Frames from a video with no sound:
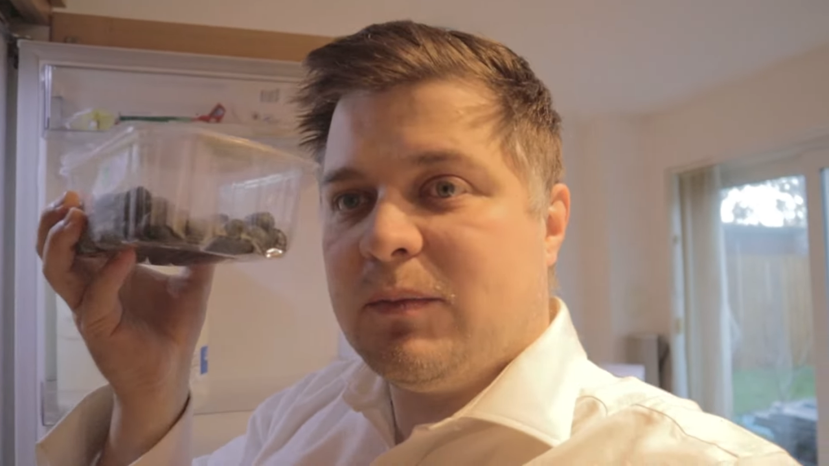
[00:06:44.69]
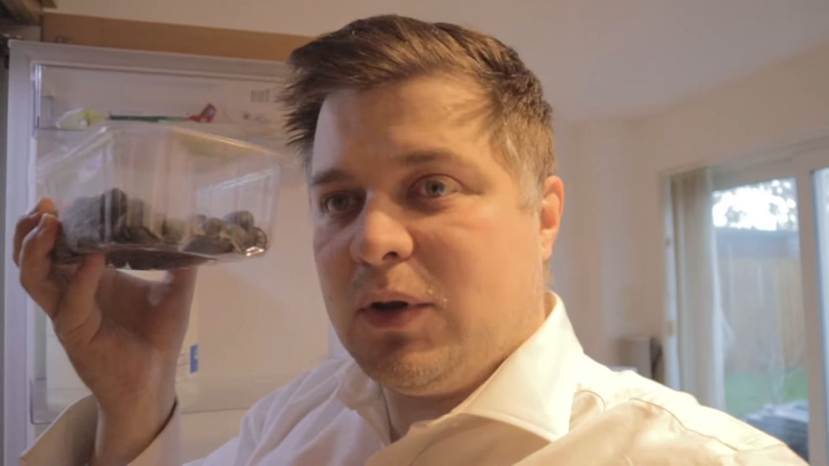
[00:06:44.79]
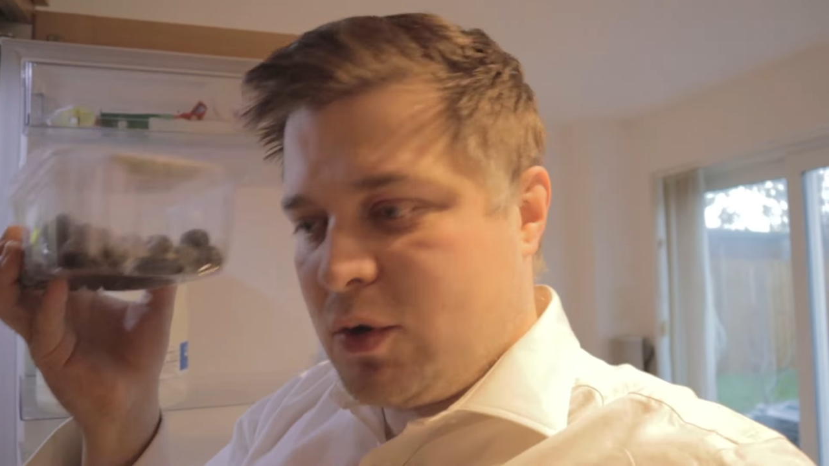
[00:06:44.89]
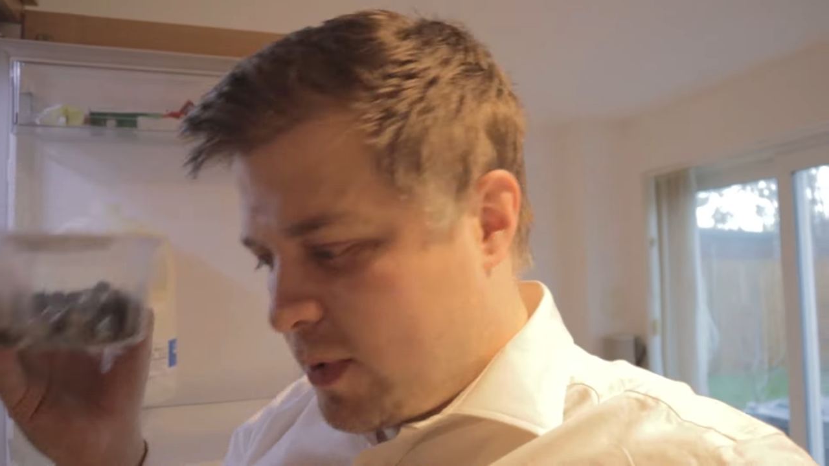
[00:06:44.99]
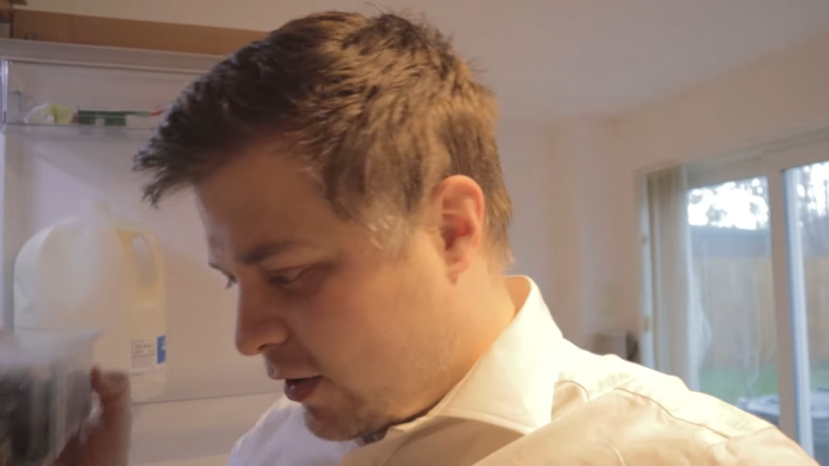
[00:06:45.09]

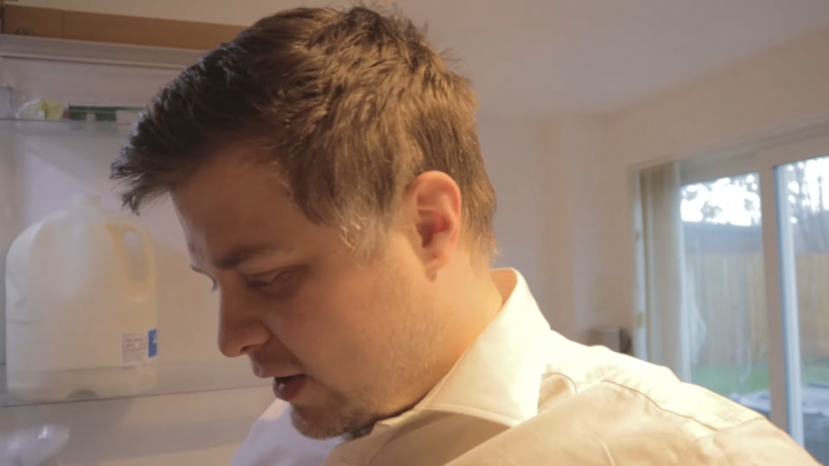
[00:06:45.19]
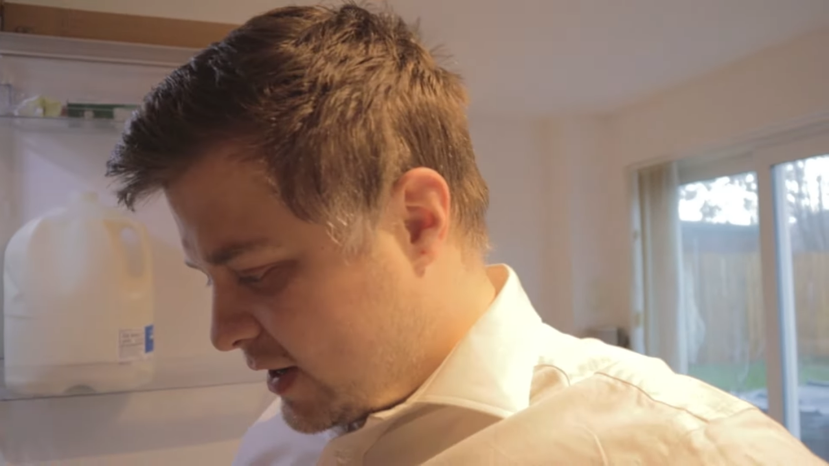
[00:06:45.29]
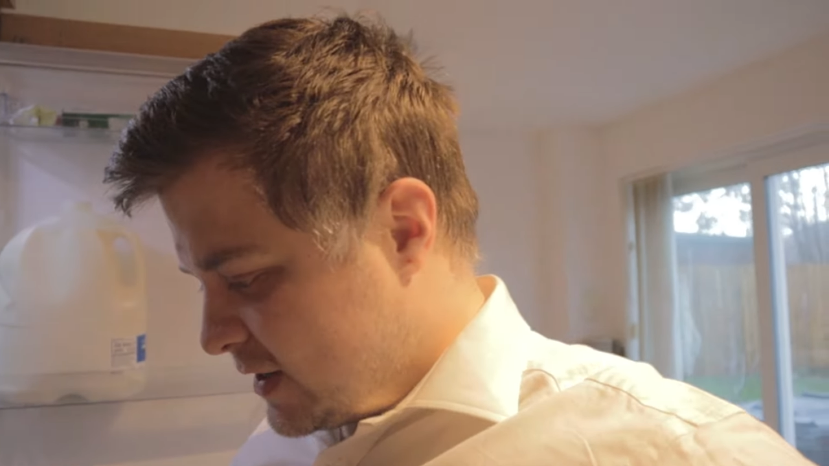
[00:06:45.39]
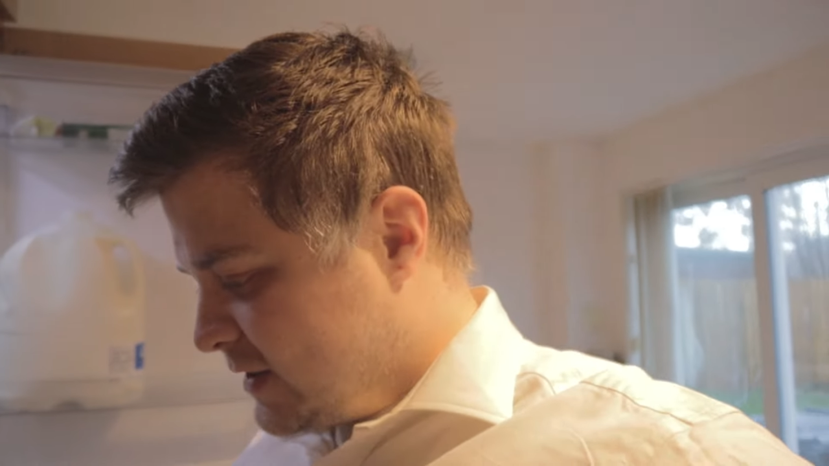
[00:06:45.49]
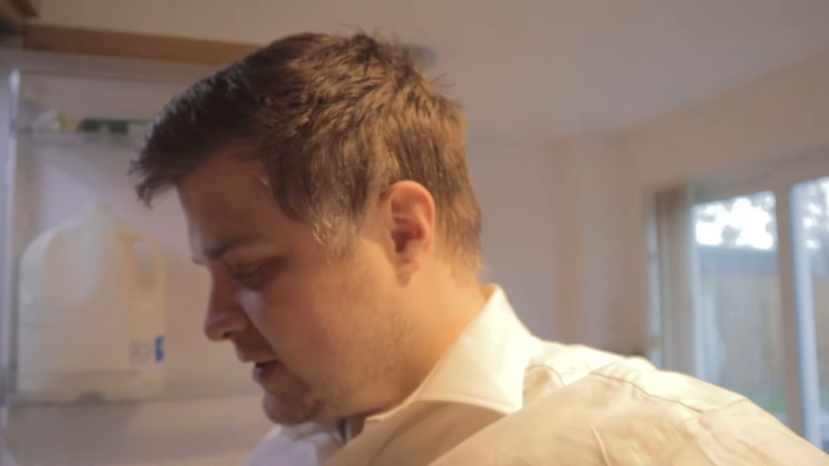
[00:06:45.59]

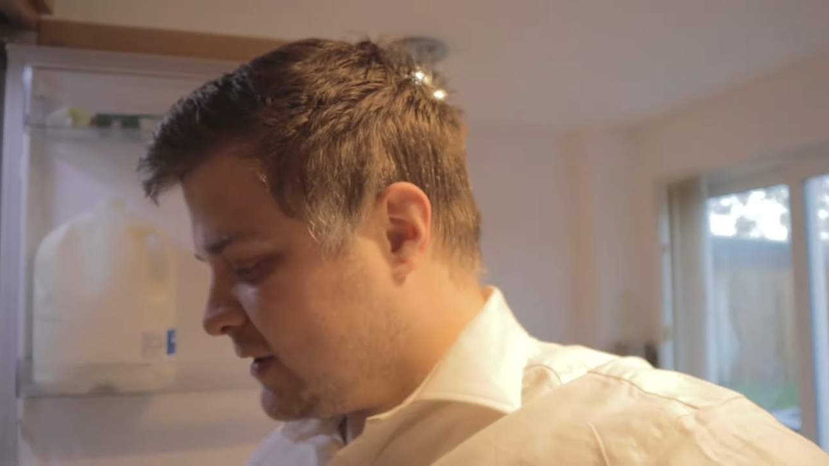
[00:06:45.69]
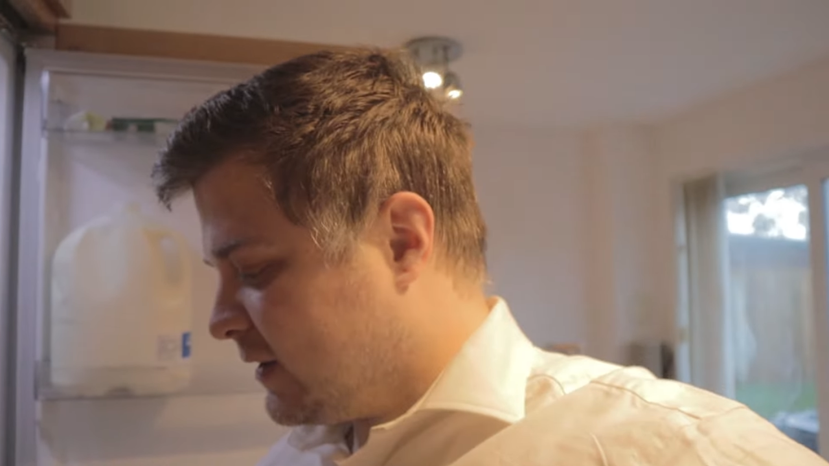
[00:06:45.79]
blueberries.